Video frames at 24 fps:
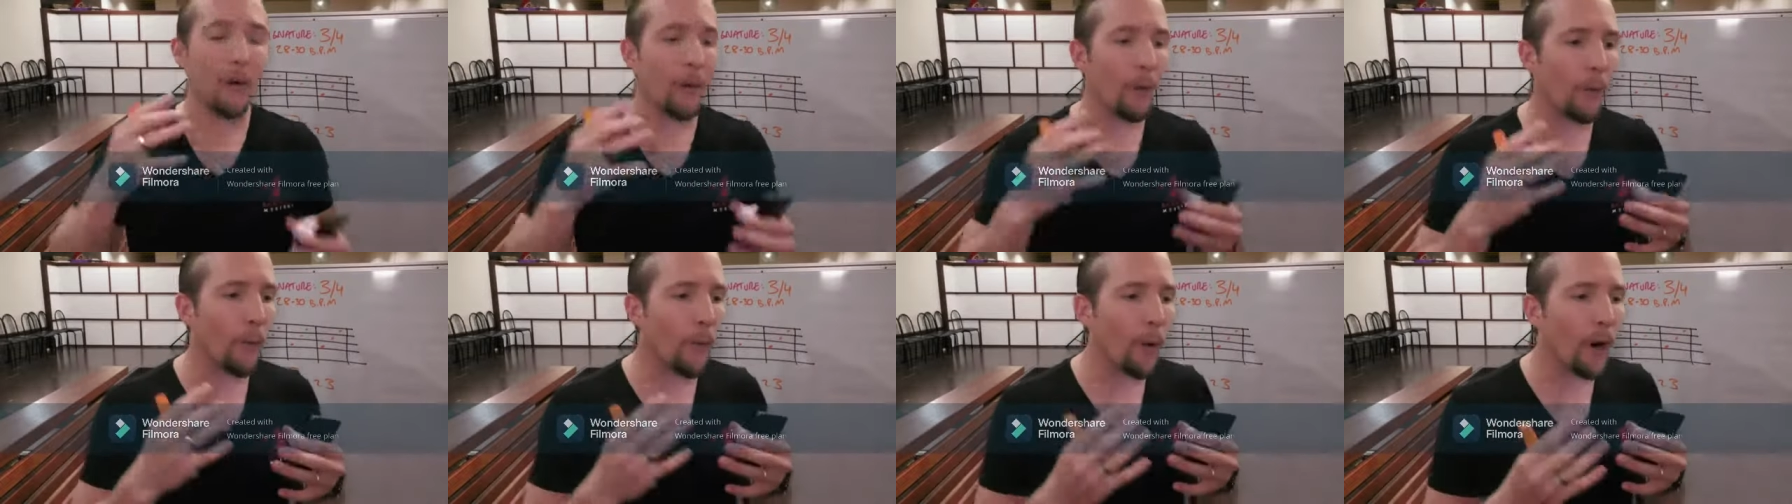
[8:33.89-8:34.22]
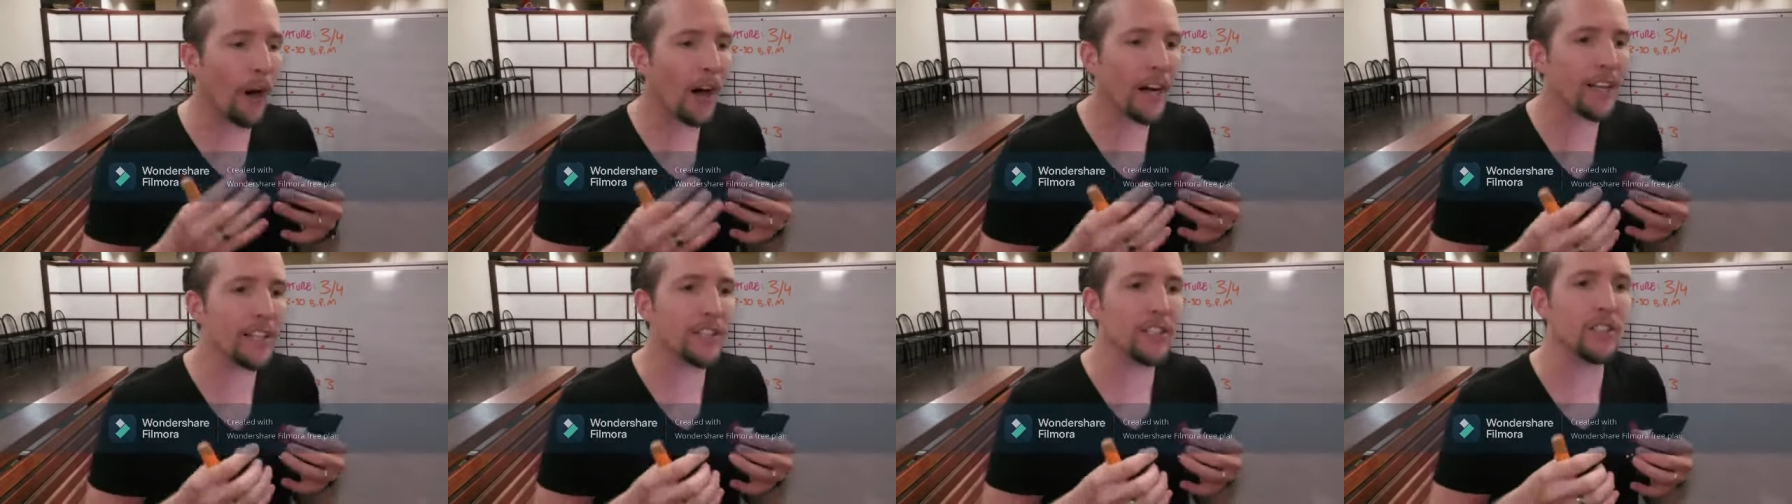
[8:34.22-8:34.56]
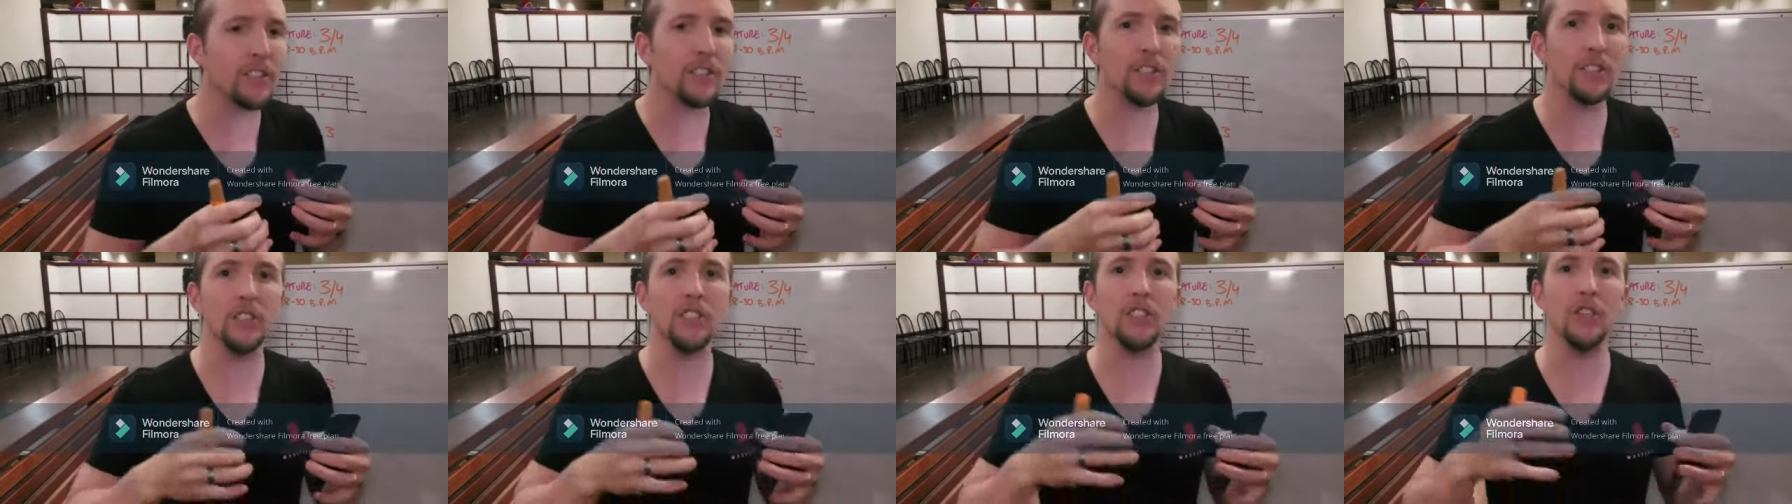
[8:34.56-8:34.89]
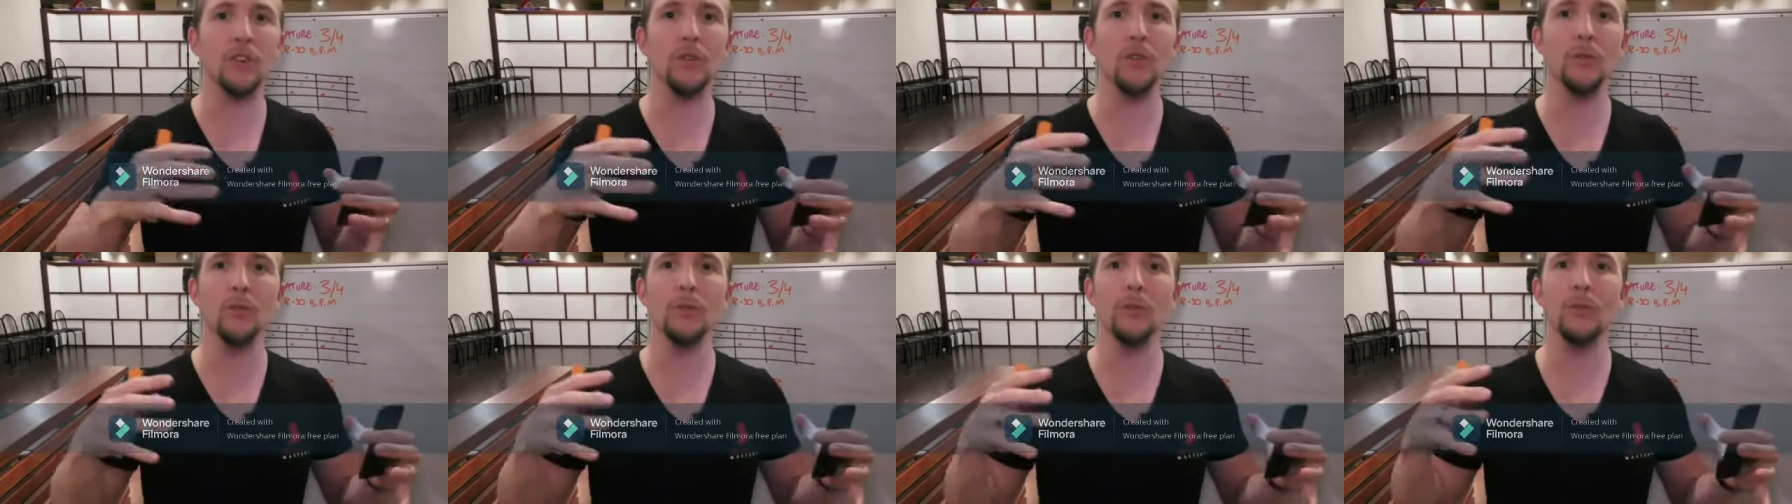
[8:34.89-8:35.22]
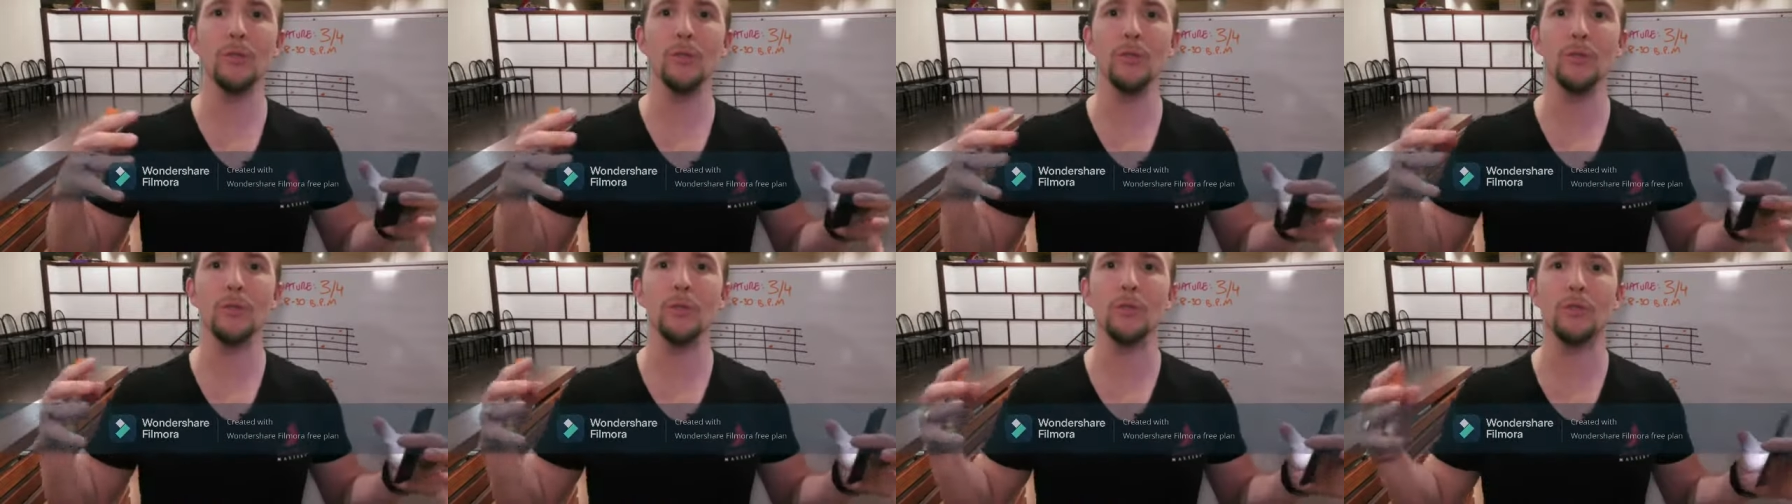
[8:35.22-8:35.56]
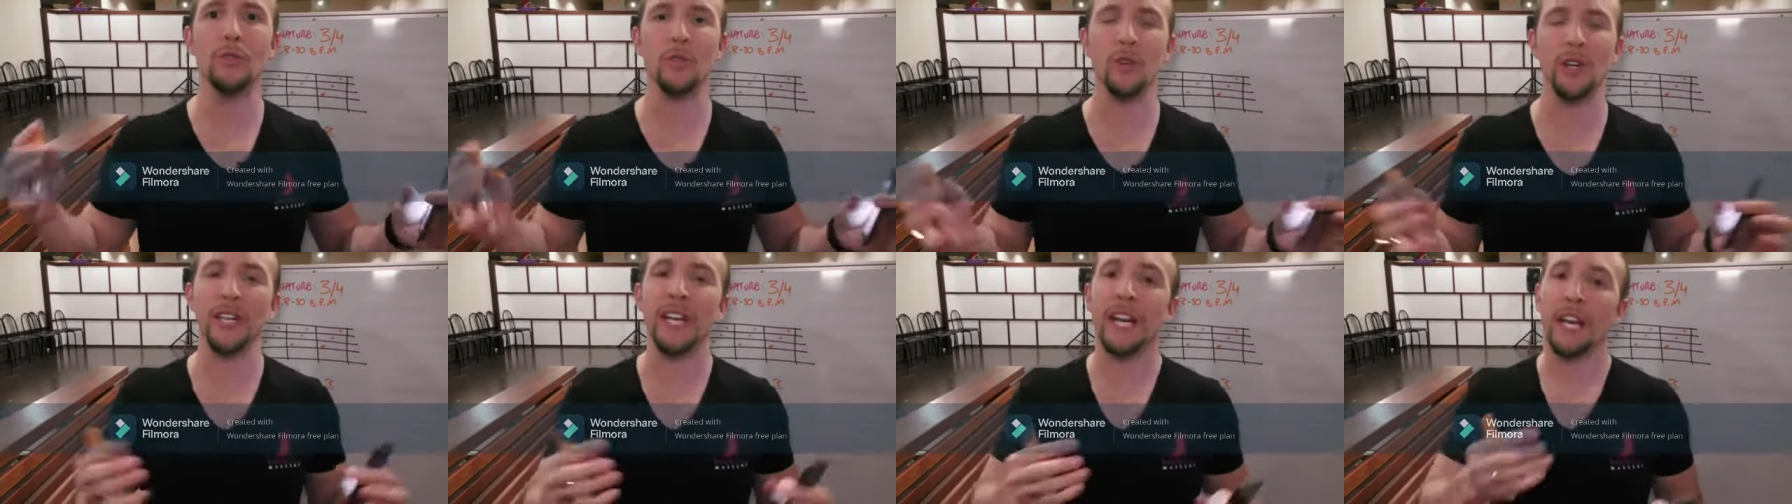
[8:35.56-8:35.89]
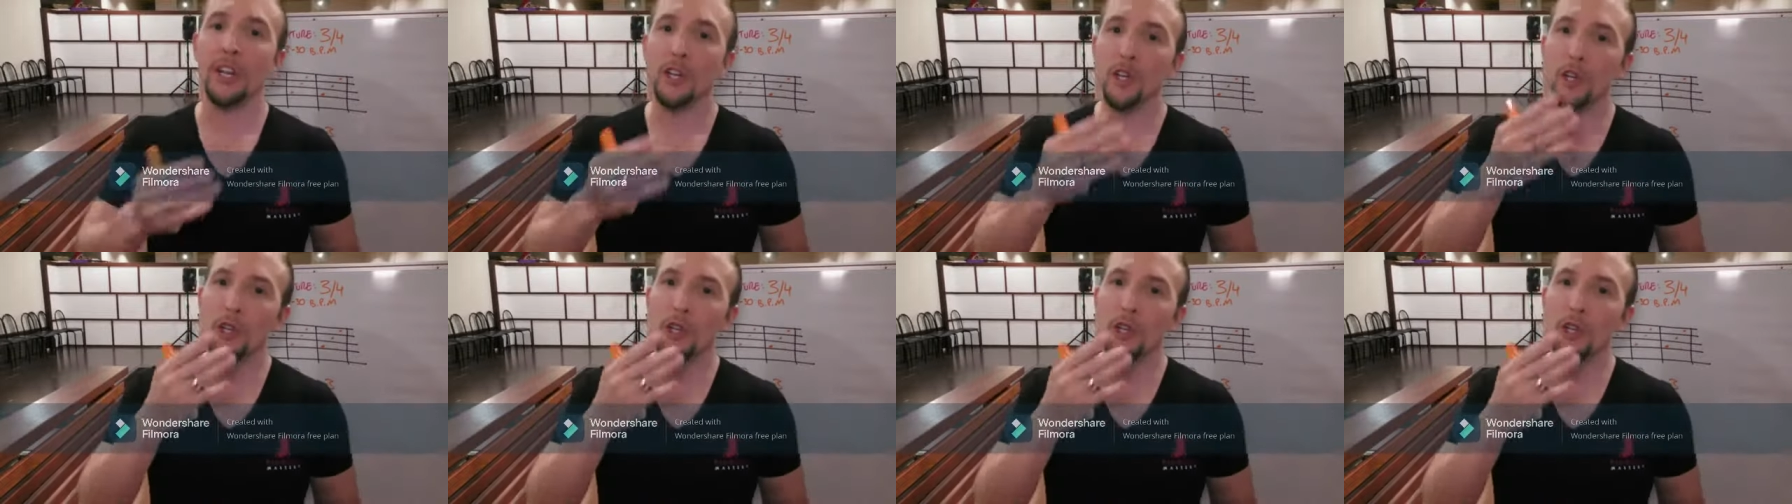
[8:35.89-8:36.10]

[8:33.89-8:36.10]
1, 2, 3.